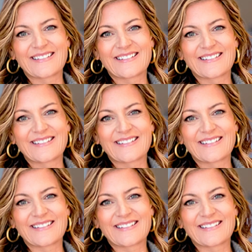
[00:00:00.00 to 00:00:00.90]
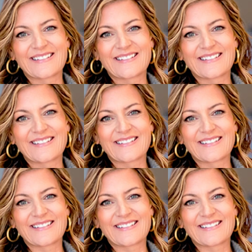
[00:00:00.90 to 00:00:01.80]

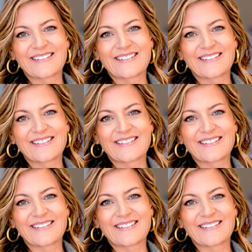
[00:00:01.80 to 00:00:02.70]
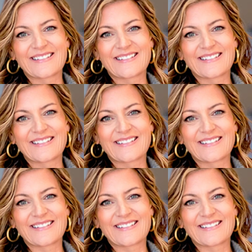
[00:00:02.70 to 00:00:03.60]

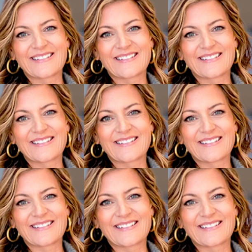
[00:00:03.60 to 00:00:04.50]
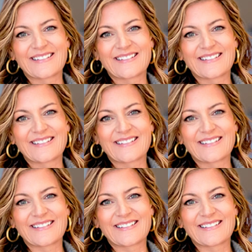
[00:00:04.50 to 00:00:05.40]

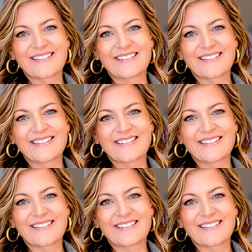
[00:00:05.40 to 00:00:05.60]
(no lip movement)